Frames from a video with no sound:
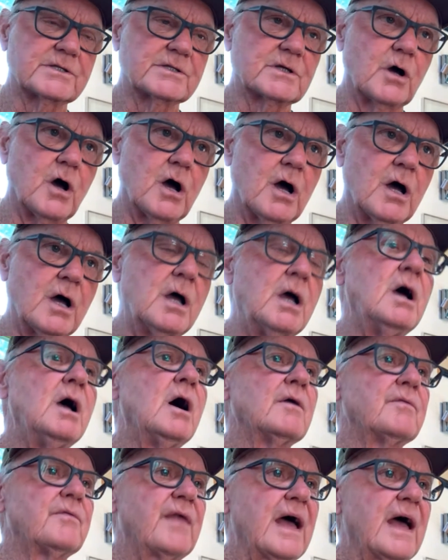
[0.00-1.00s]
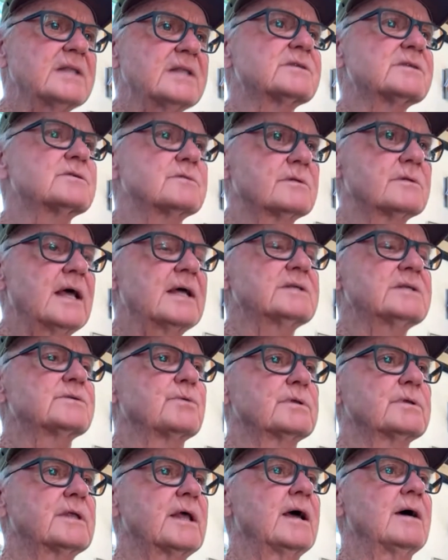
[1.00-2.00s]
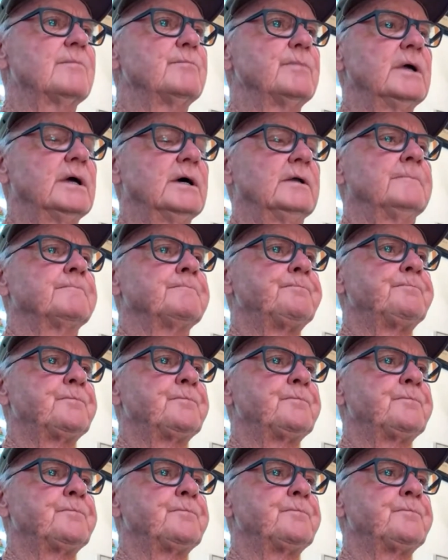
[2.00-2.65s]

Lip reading: saw. That's what that meant.